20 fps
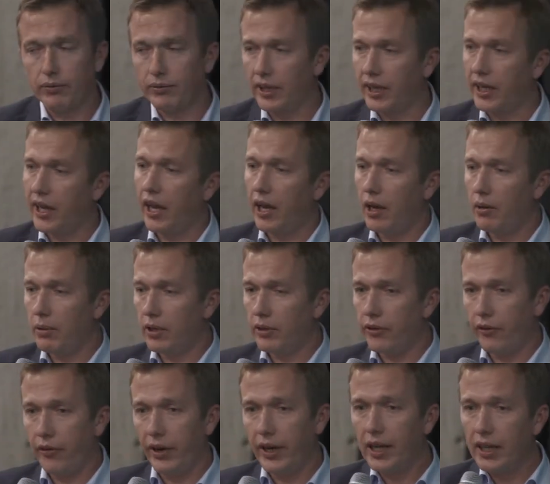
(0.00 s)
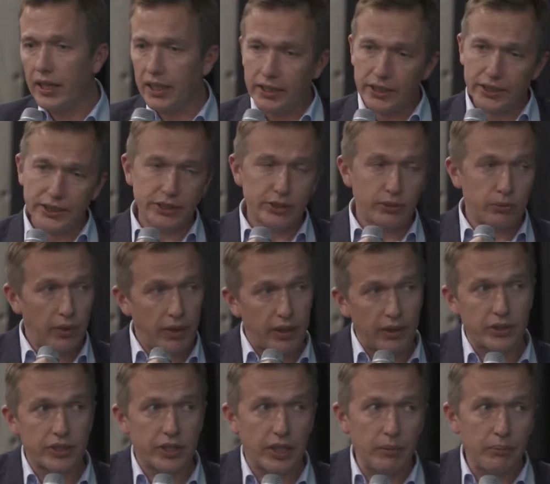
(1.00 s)
cable reelers with the
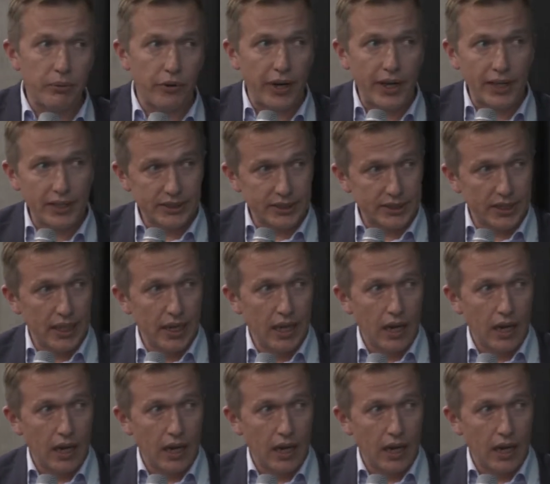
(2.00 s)
slip rings.